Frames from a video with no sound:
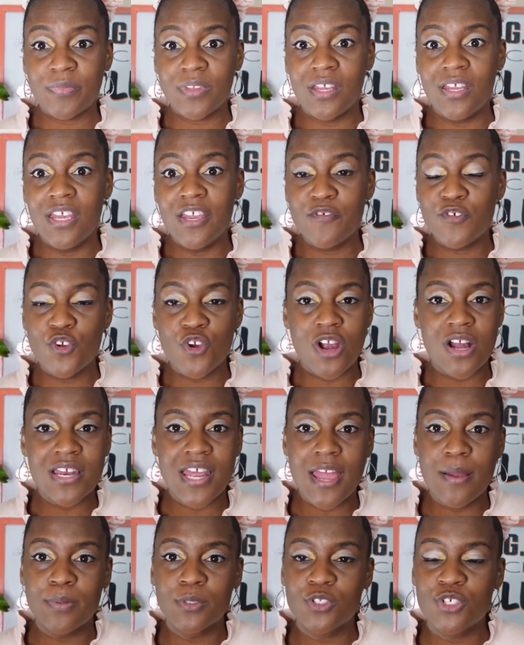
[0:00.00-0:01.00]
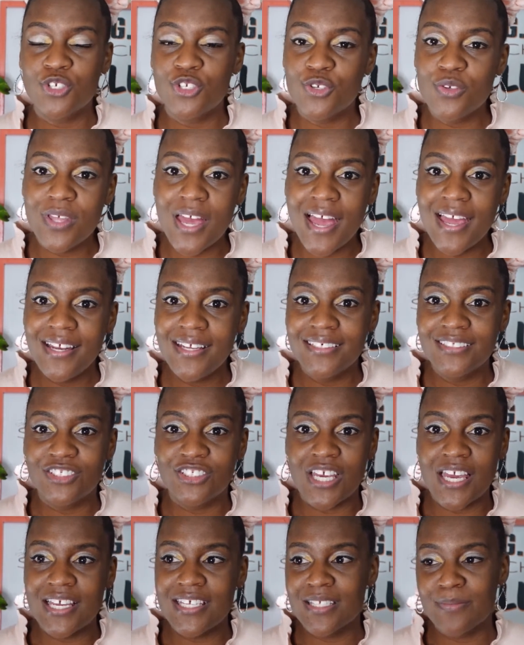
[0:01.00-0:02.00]
if you're unable to do that,
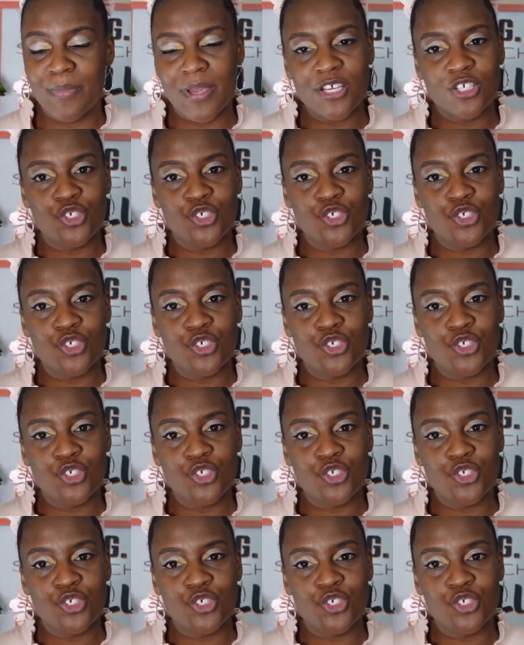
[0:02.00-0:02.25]
just make